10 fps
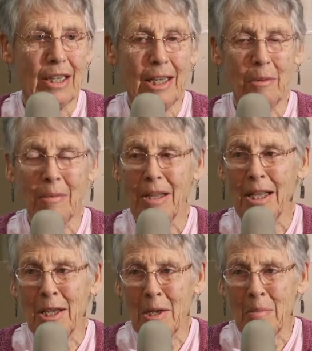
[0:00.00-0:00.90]
And
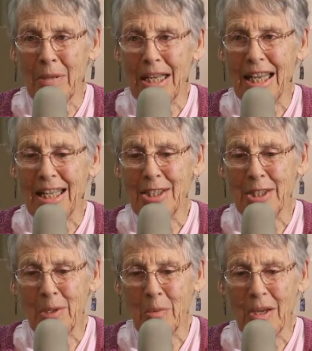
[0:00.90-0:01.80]
my dad
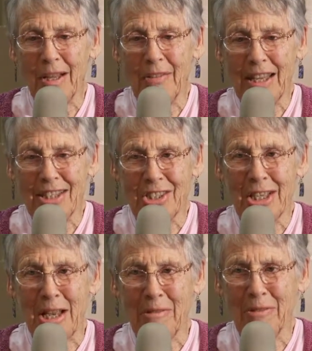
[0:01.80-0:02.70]
said, well, that's
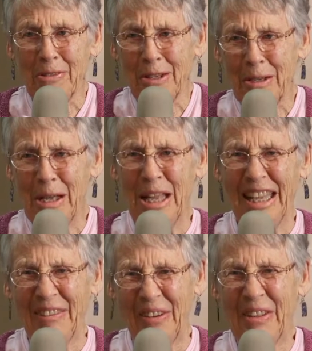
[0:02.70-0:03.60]
enough
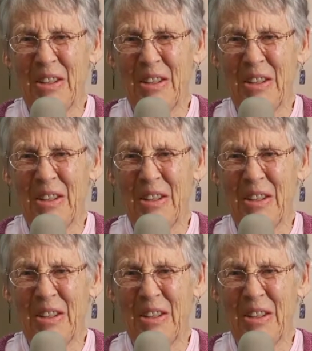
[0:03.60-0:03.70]
we,